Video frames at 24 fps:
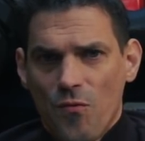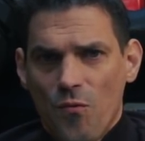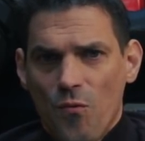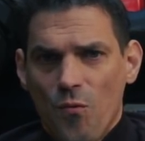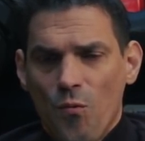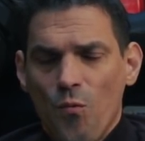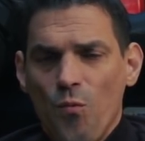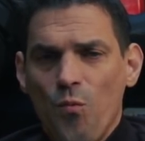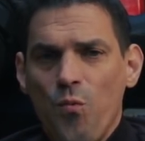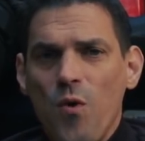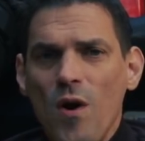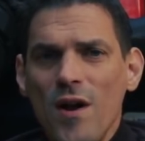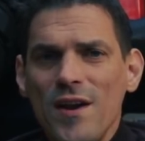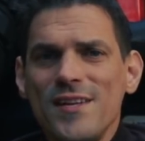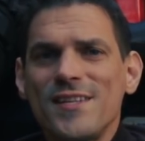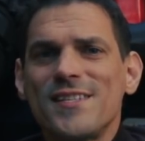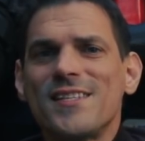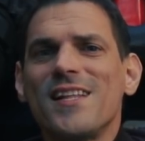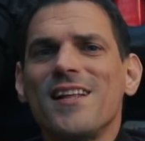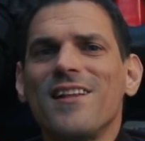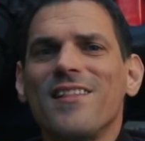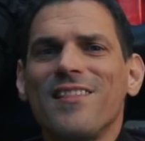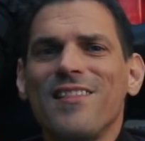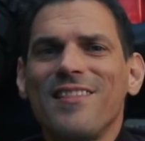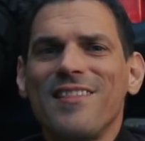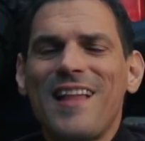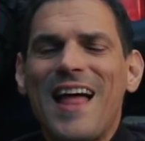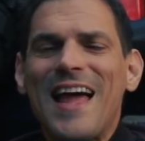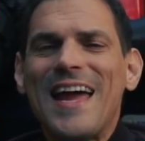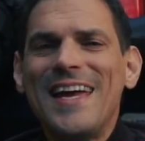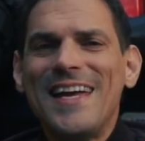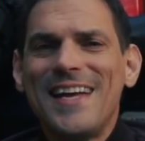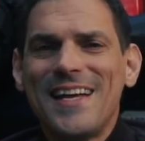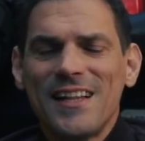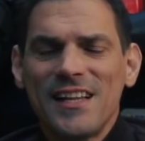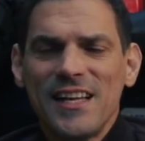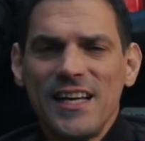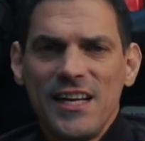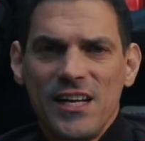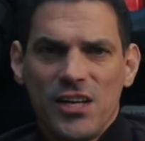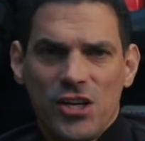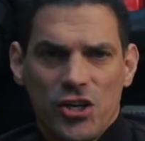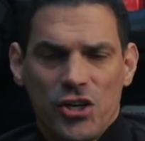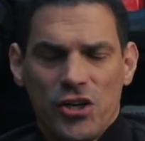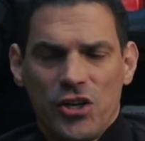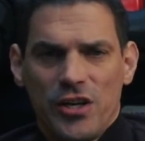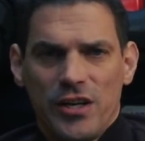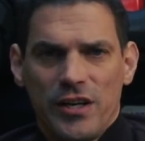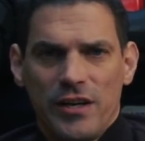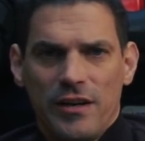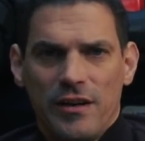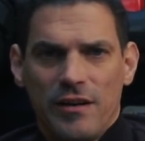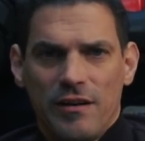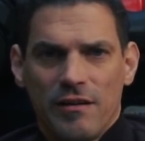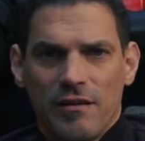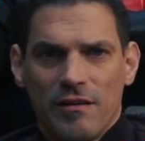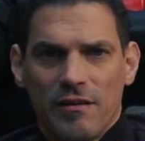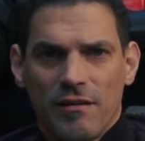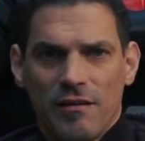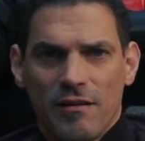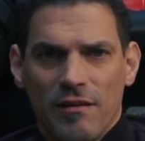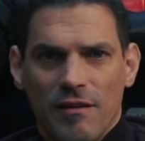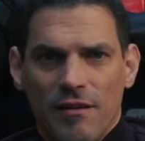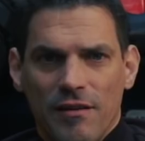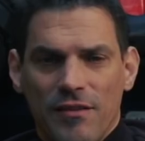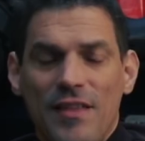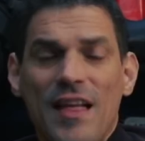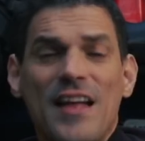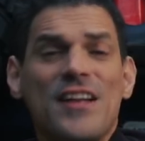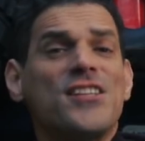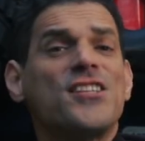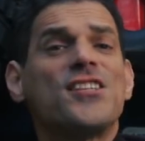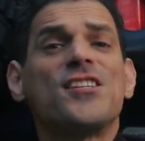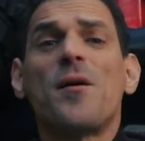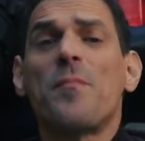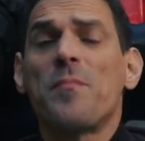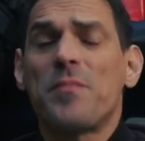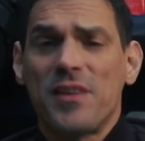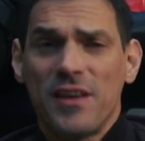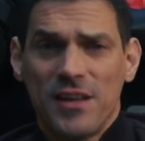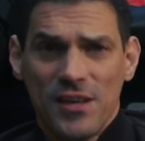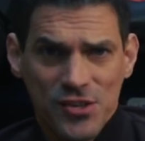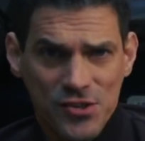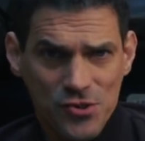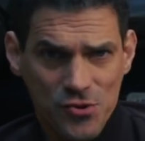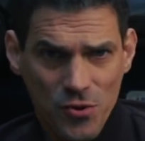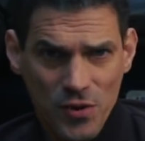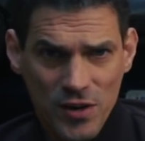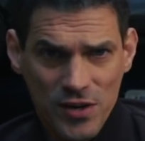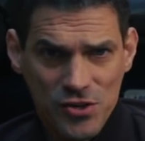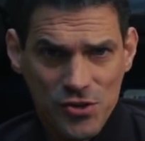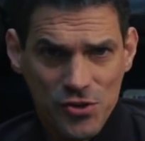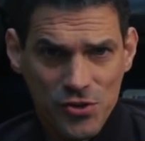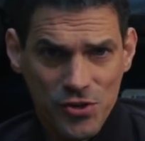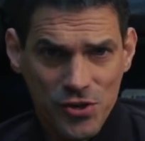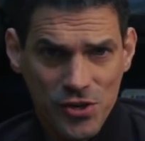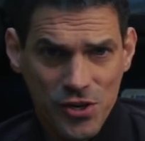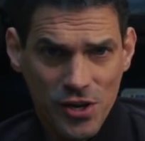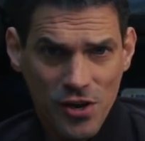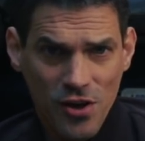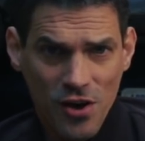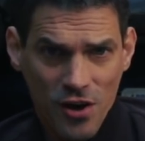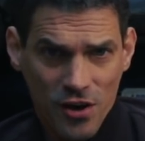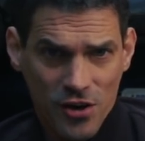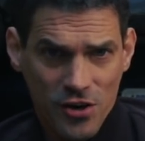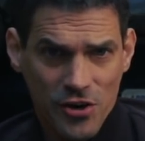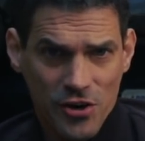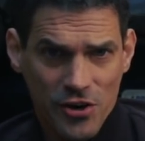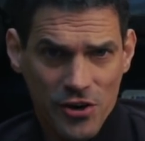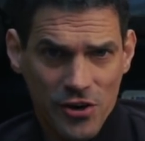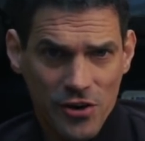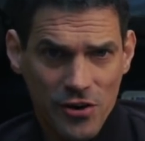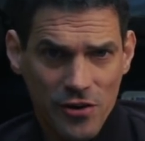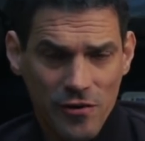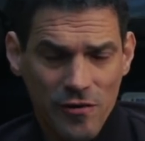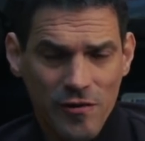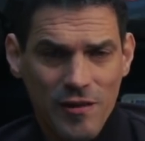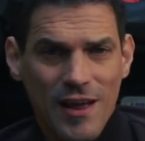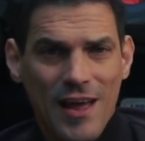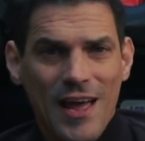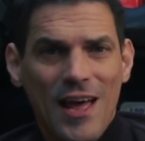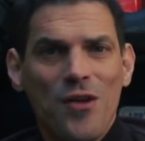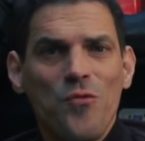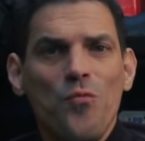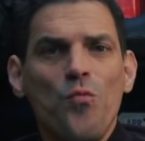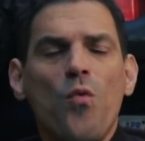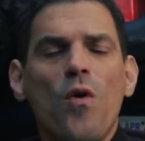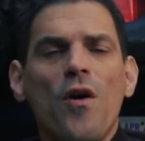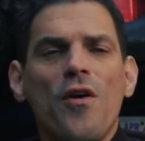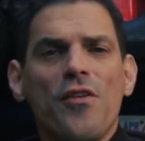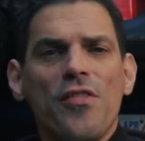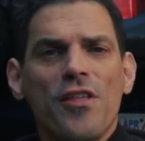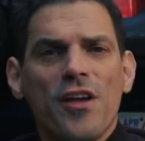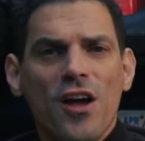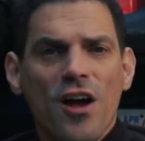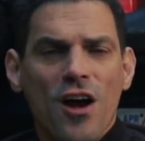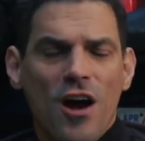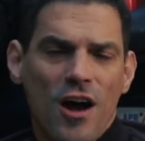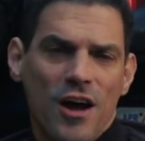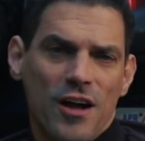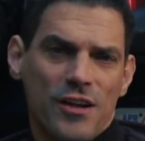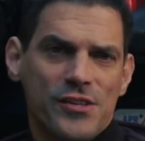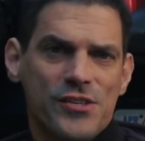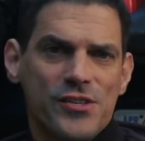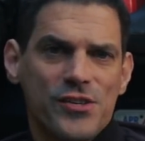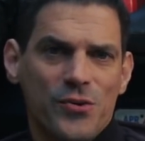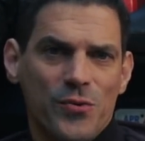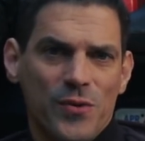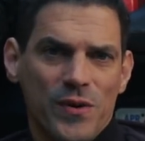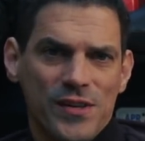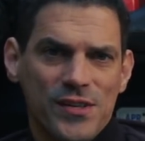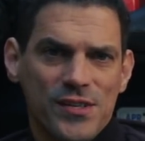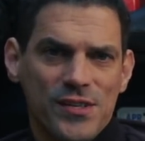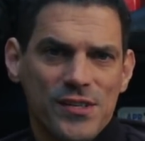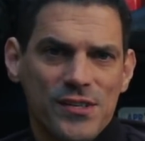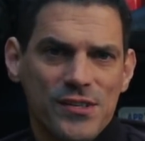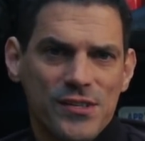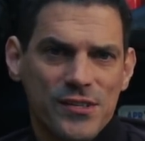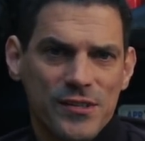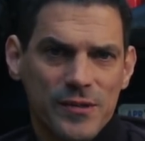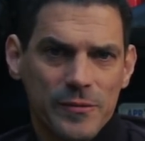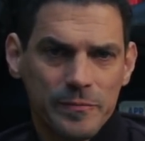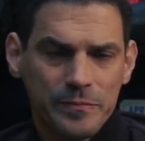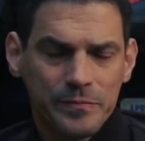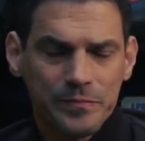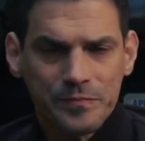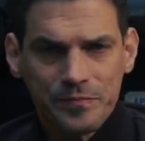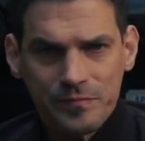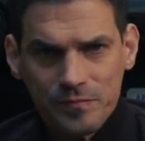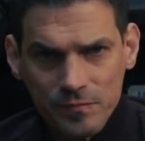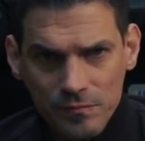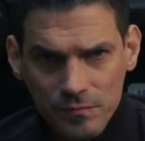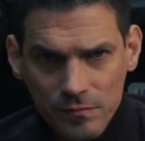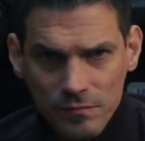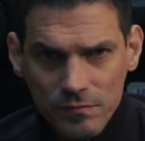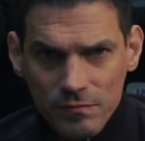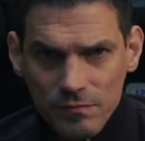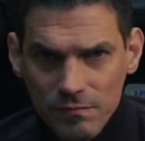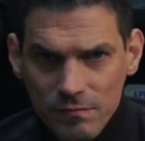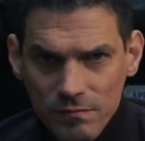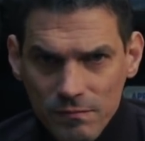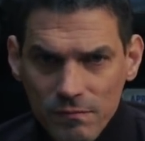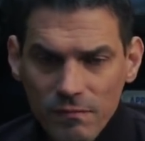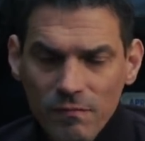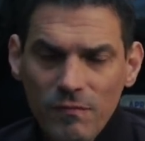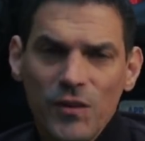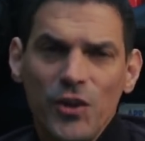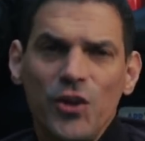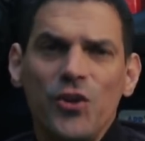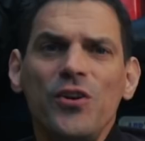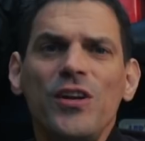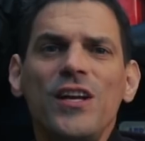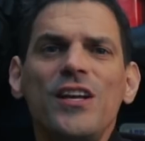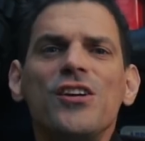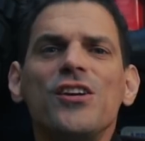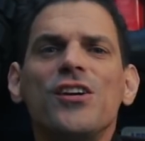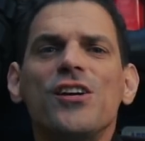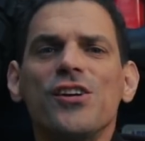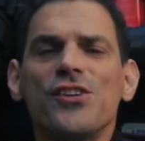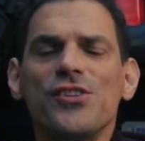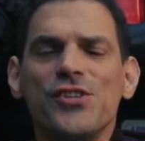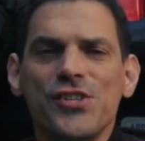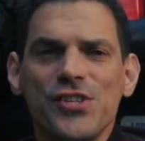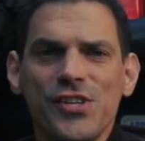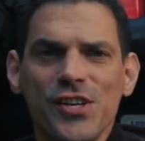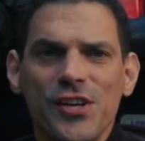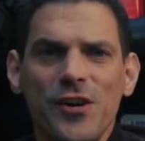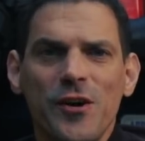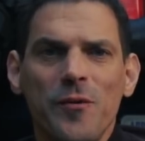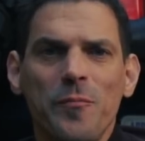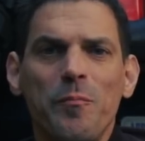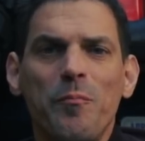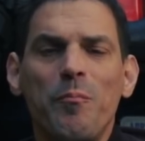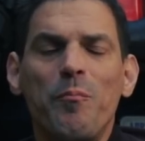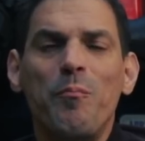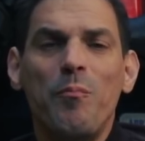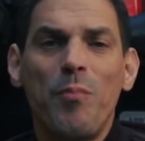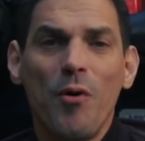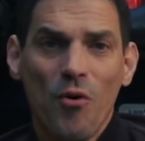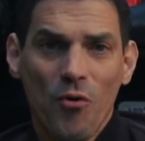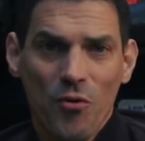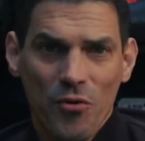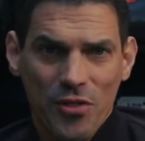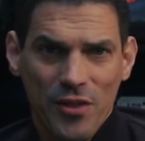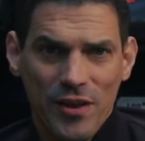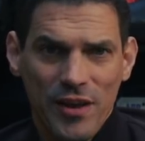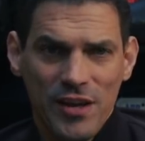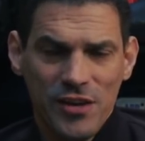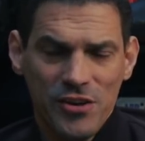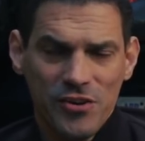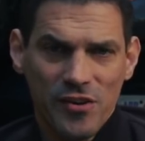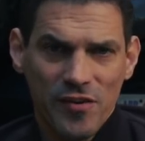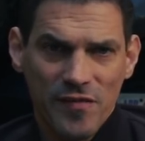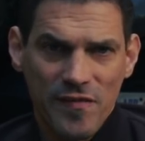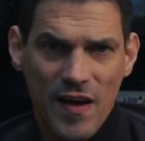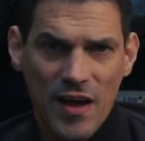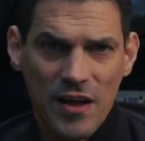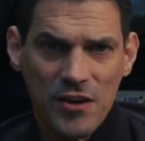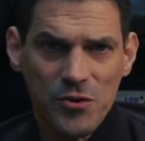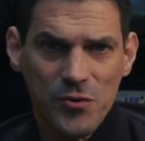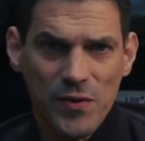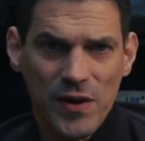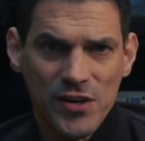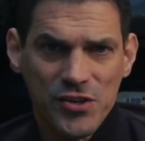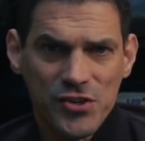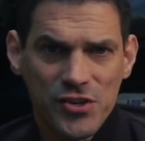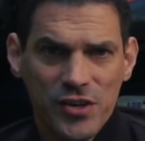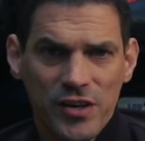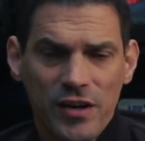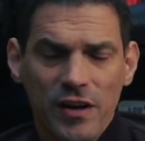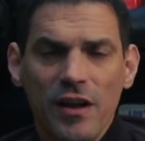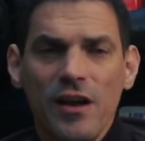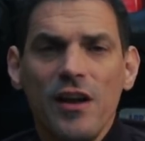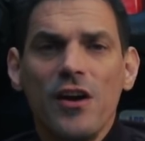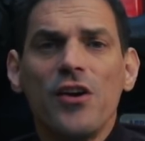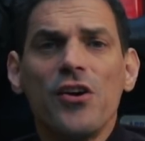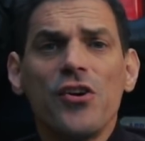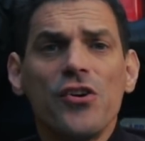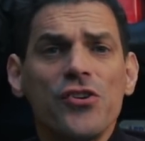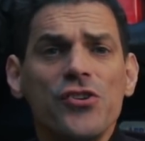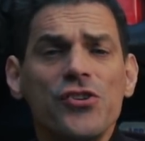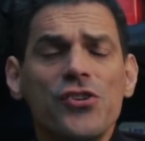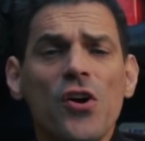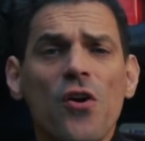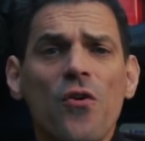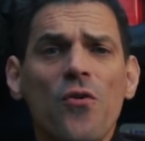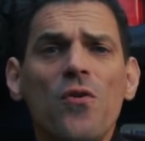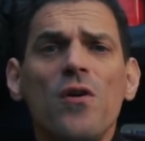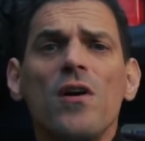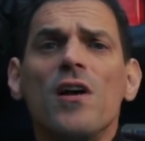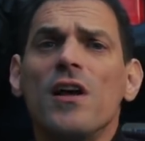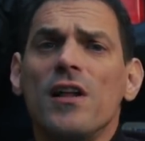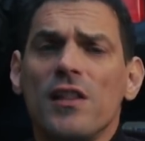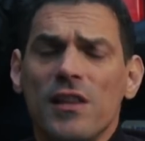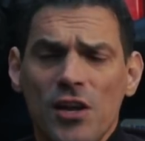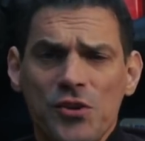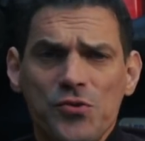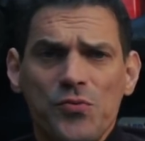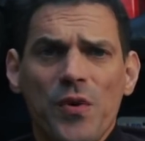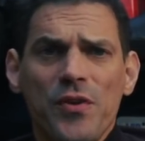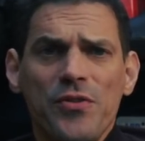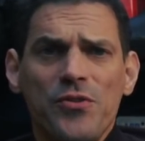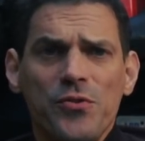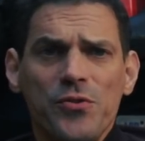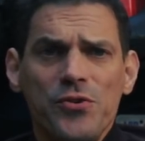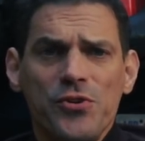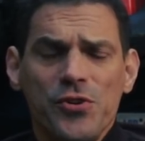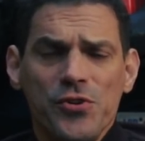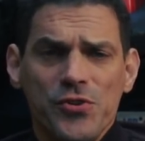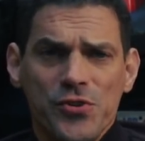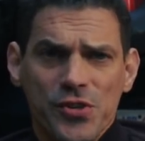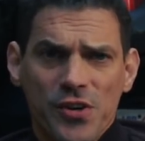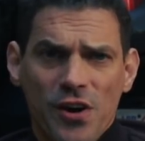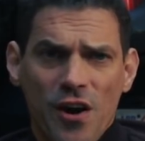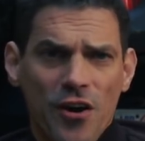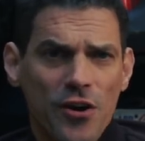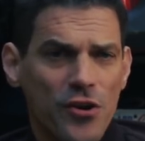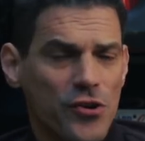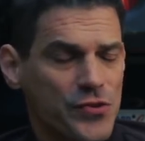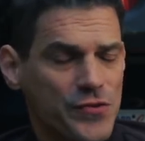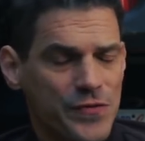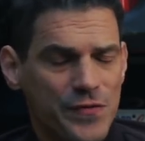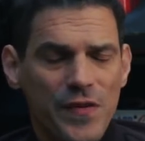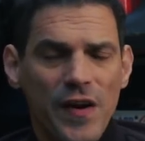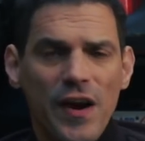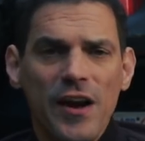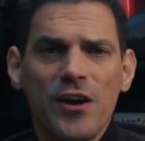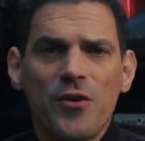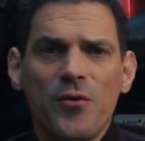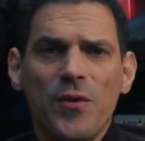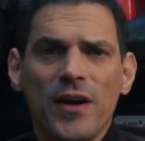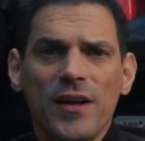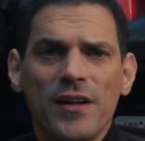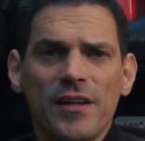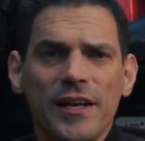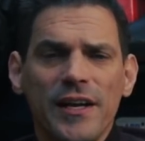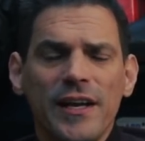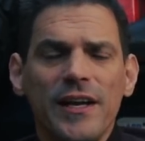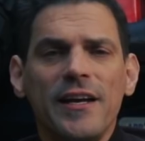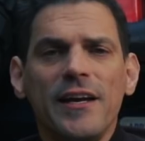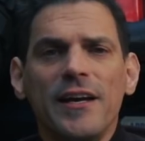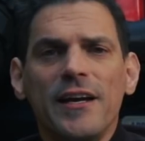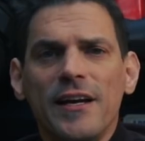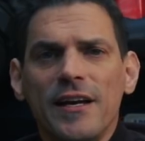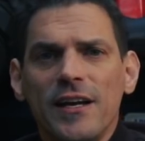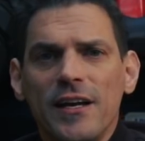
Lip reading: What is the likelihood that something is going to occur, and what are the consequences? You need to consider both in your evaluation. So let's run through 2 scenarios very quickly.